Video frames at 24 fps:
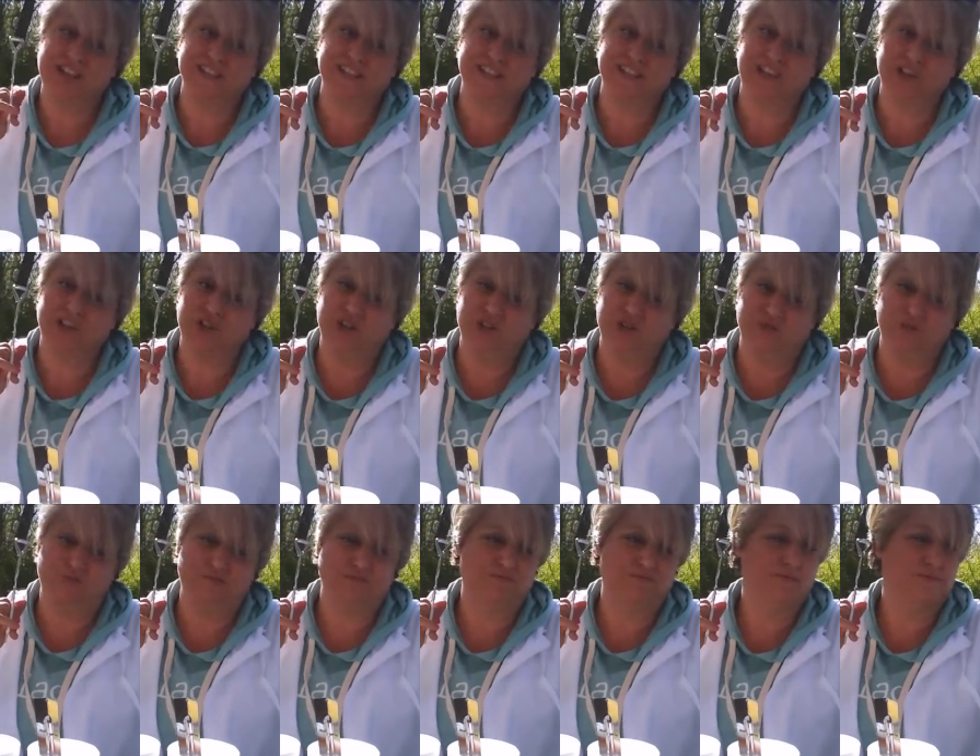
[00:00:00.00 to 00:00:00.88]
at home
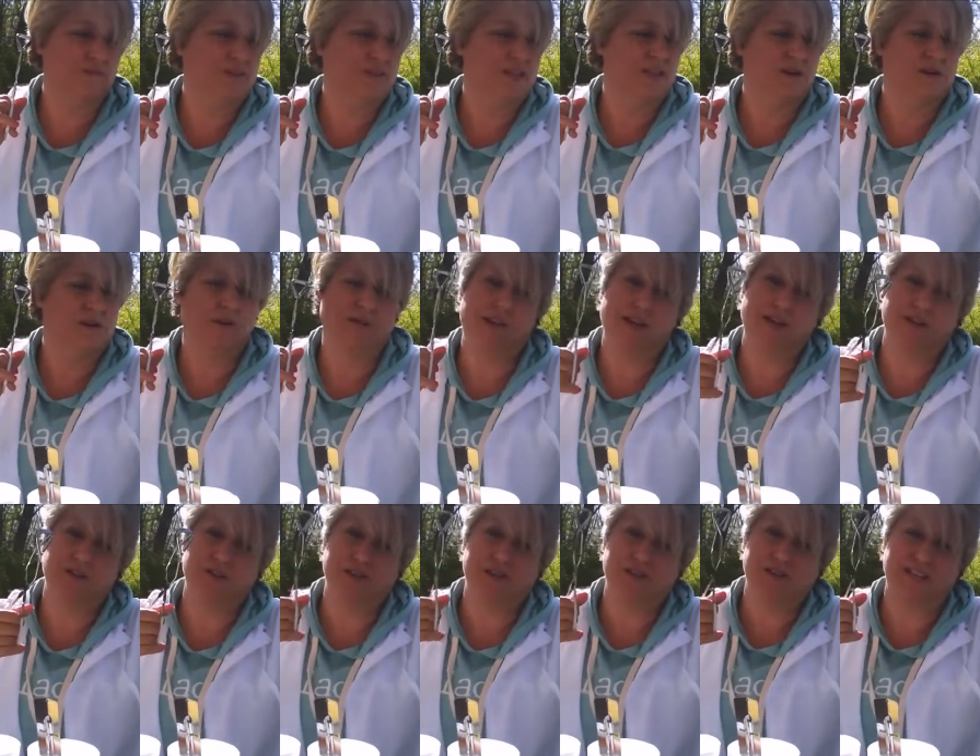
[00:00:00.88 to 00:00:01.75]

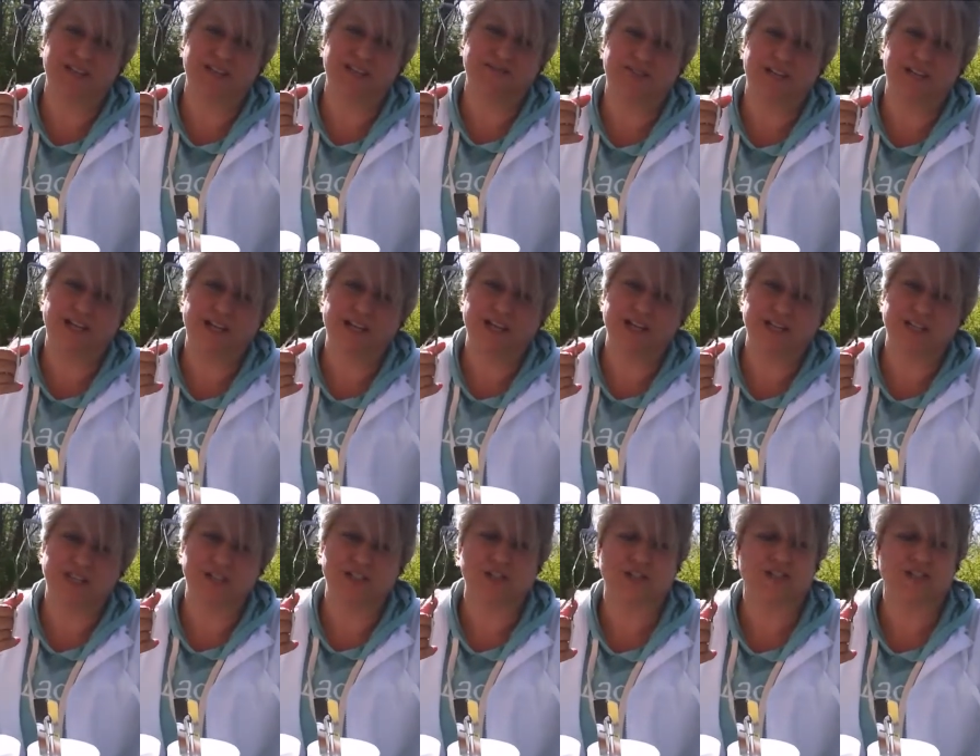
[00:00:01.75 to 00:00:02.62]
without your safety
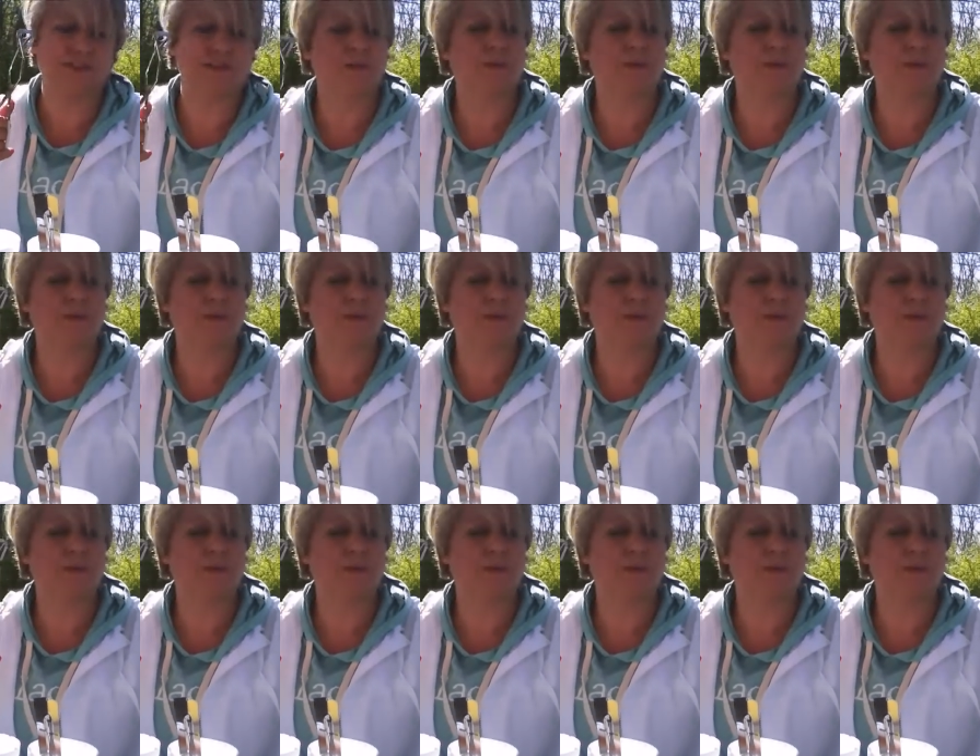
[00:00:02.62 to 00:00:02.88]
goggles.